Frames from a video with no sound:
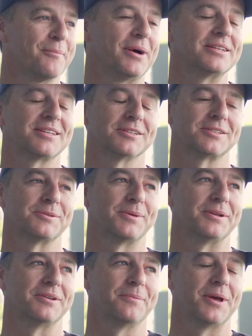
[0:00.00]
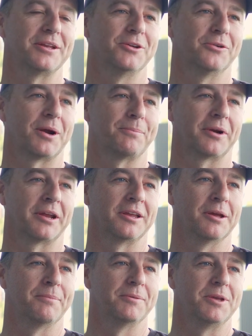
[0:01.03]
Mate, tell us a bit about your upbringing,
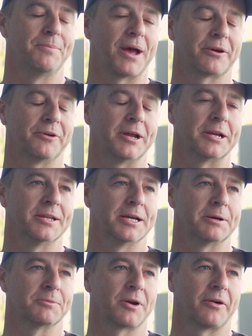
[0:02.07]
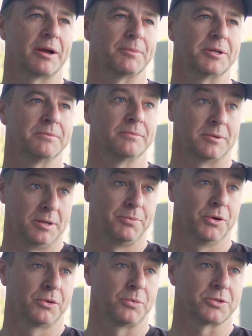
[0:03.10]
your background. Growing up in
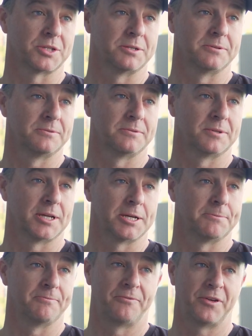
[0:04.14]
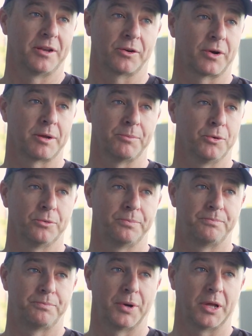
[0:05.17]
Perth, was it? And found a cricket ball
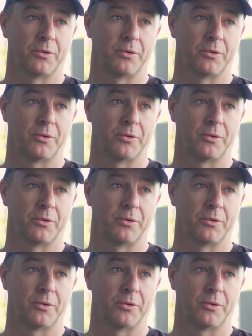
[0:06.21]
pretty